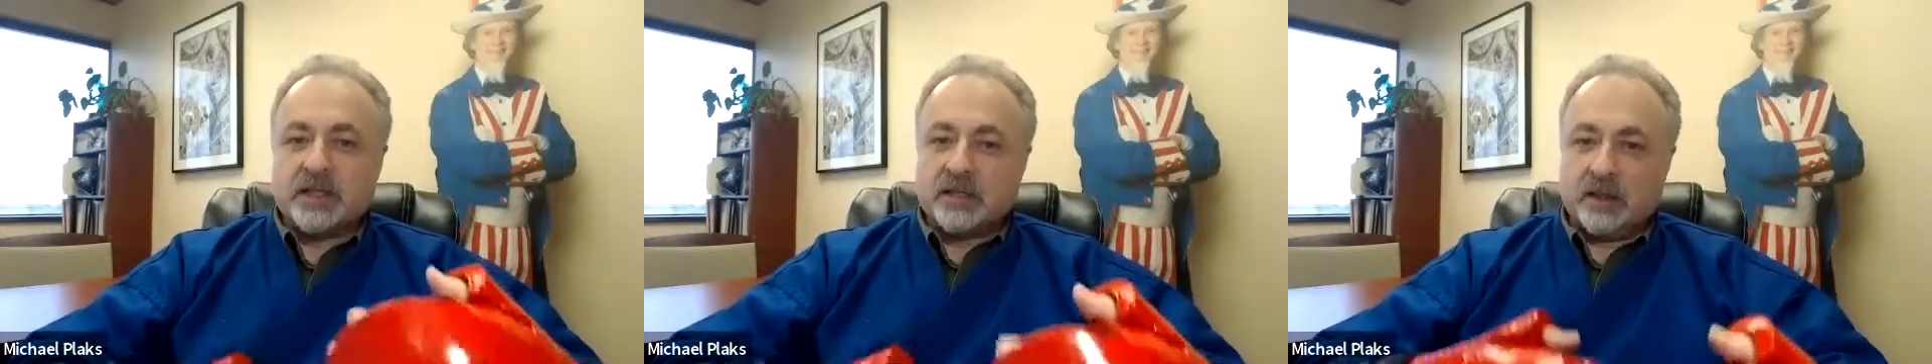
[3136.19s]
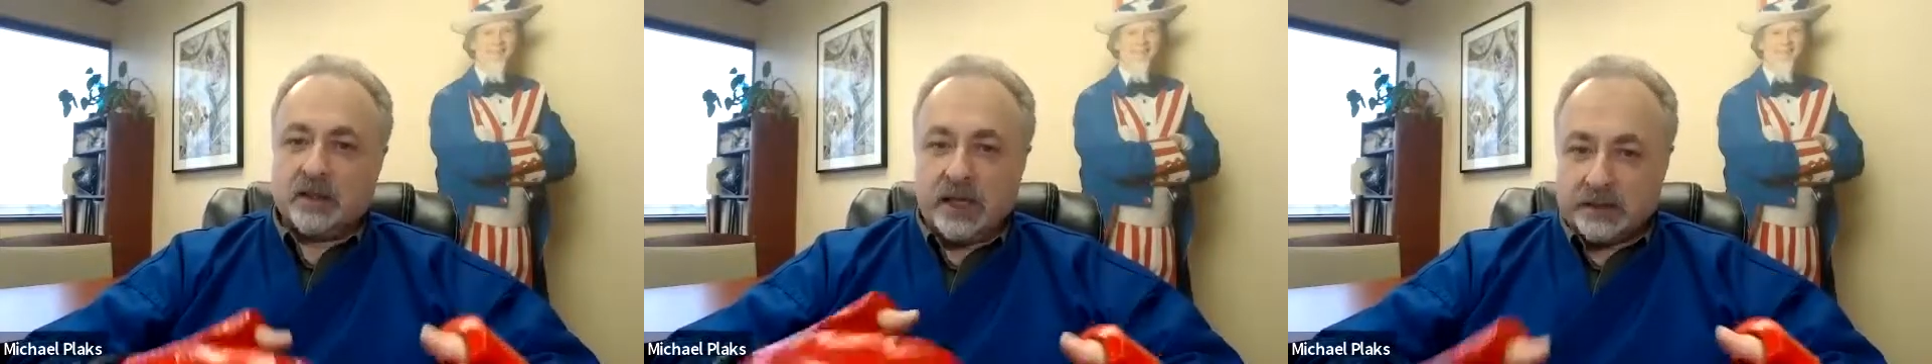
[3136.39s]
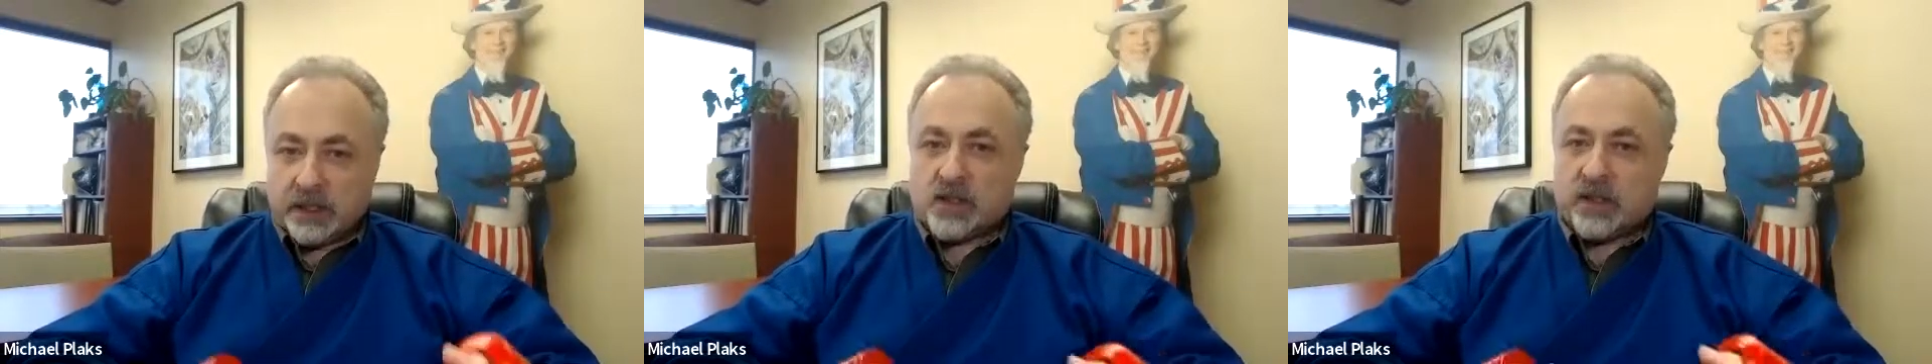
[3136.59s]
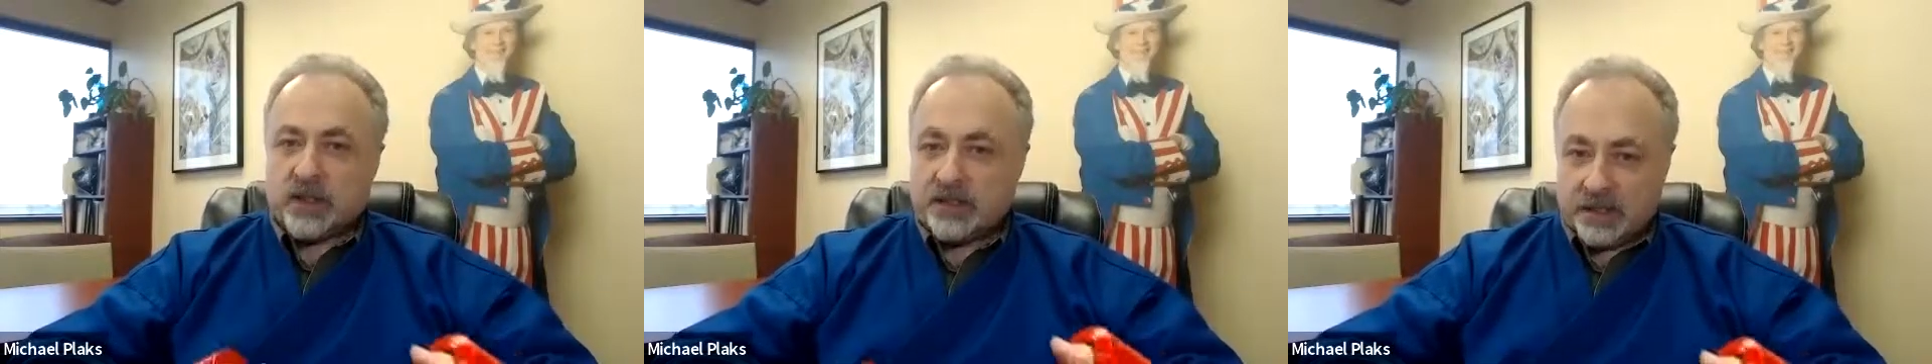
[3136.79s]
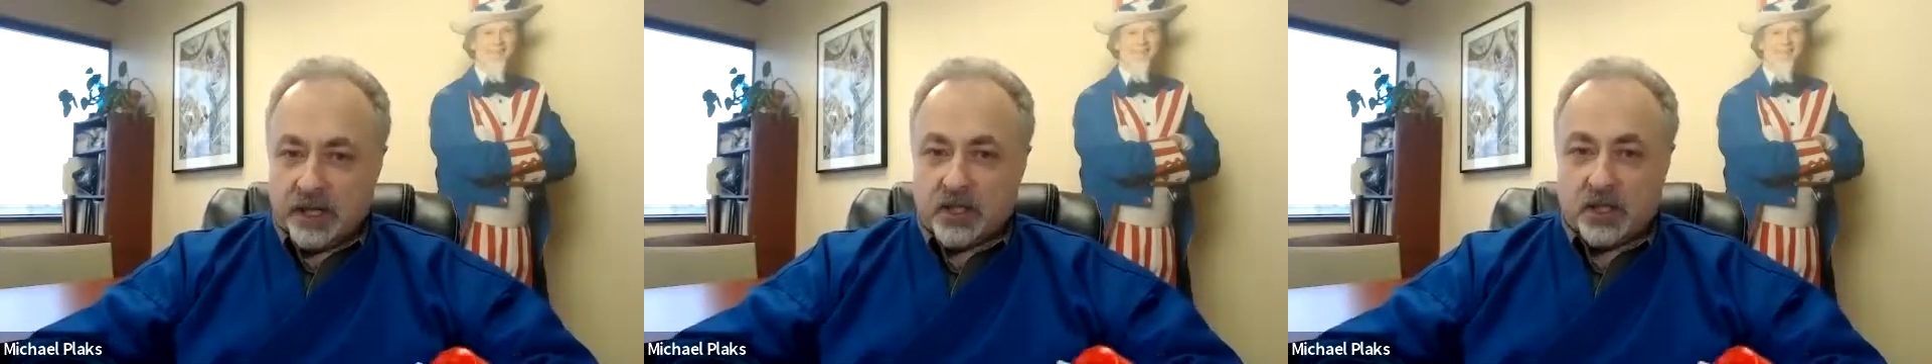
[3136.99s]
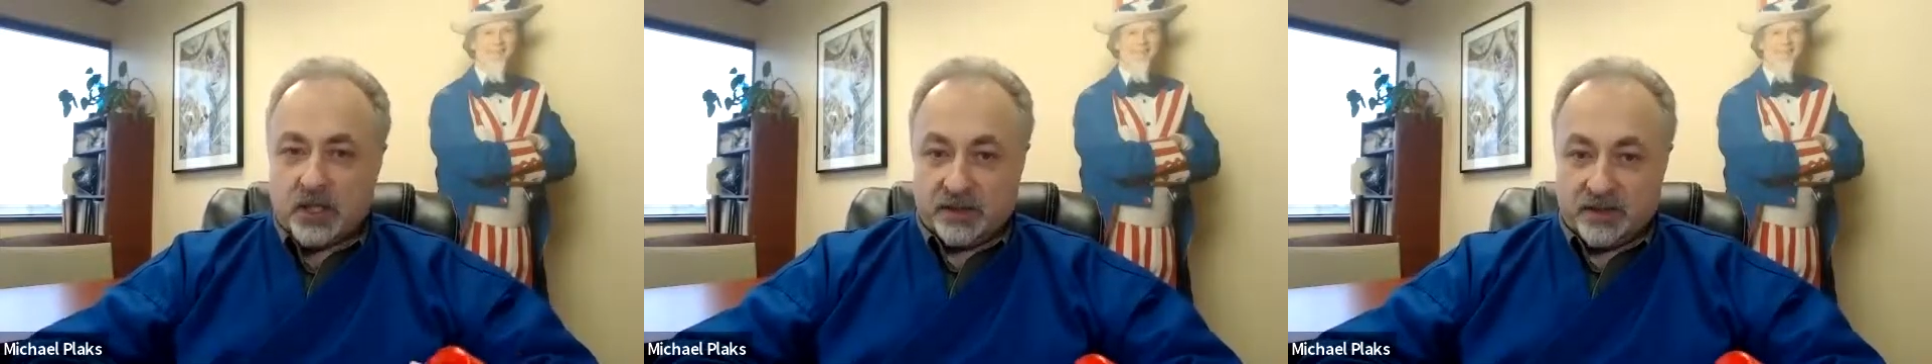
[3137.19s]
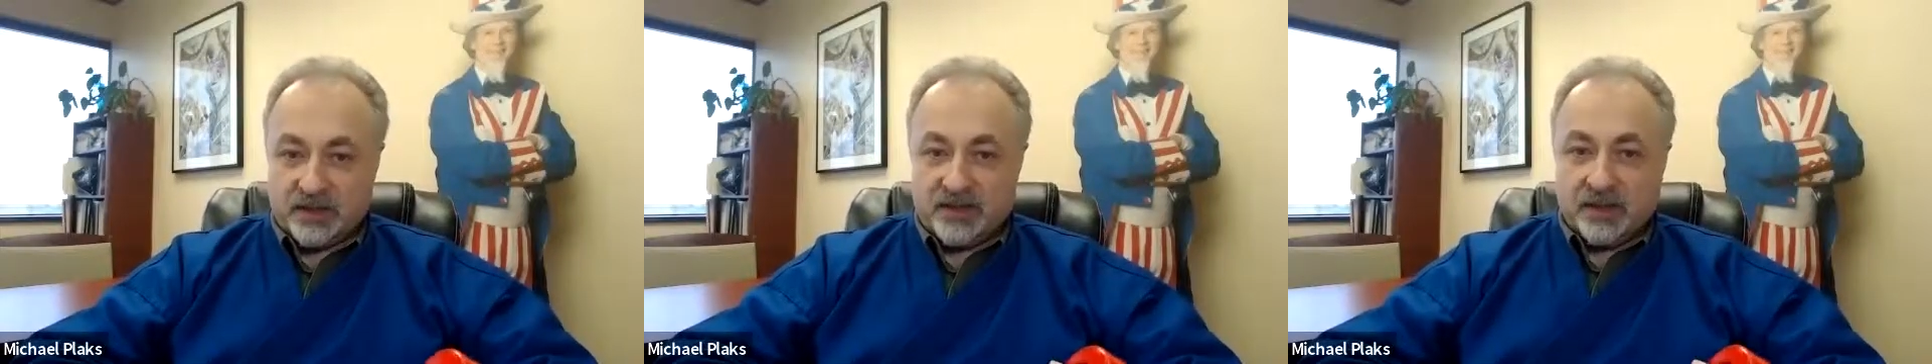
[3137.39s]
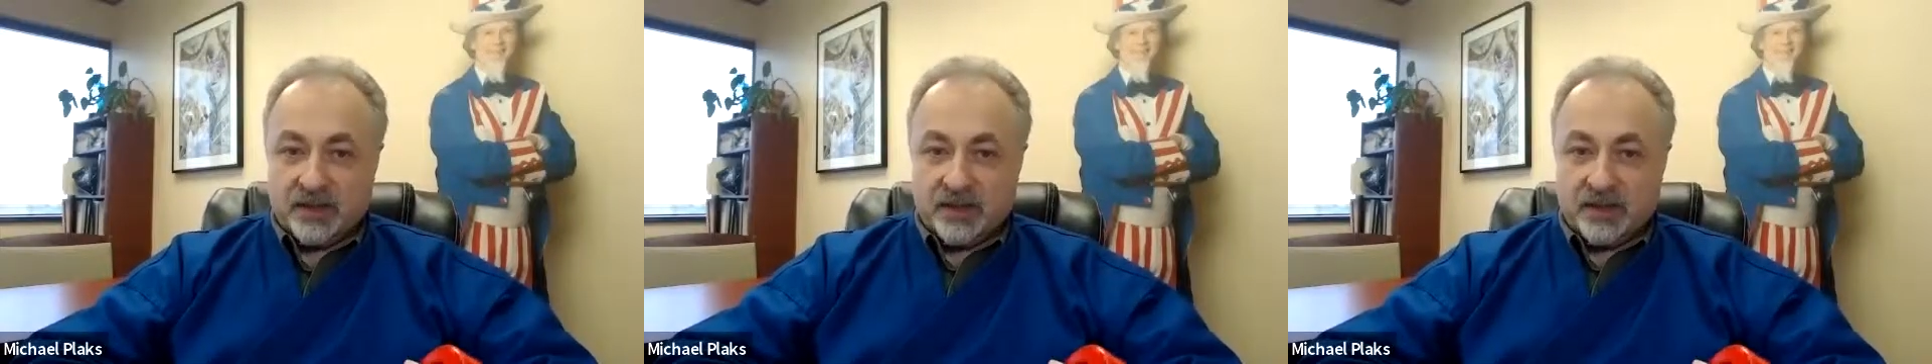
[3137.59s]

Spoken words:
strategy sessions,